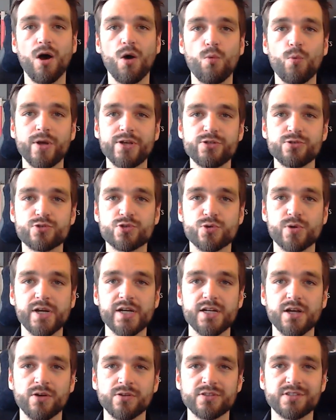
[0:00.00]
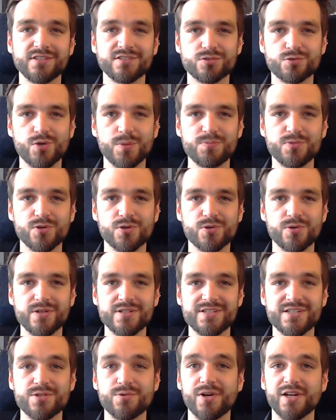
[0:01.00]
when you trade on this
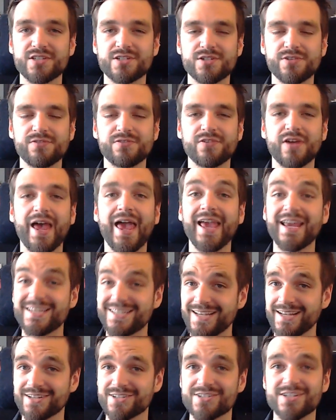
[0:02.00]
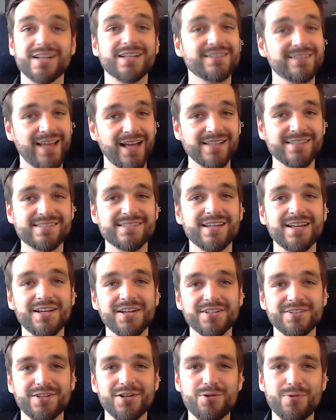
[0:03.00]
cryptocurrency derivative exchange? That's
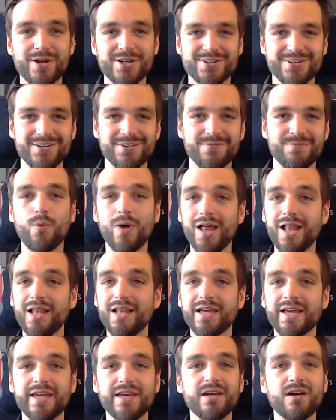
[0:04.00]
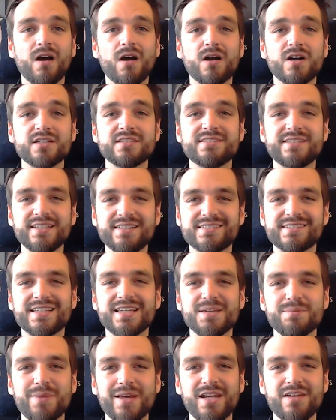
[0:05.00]
the question. Well, here are 6
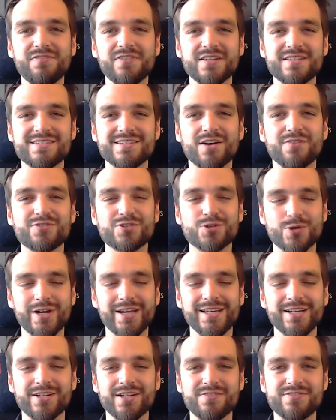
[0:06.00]
key benefits of trading on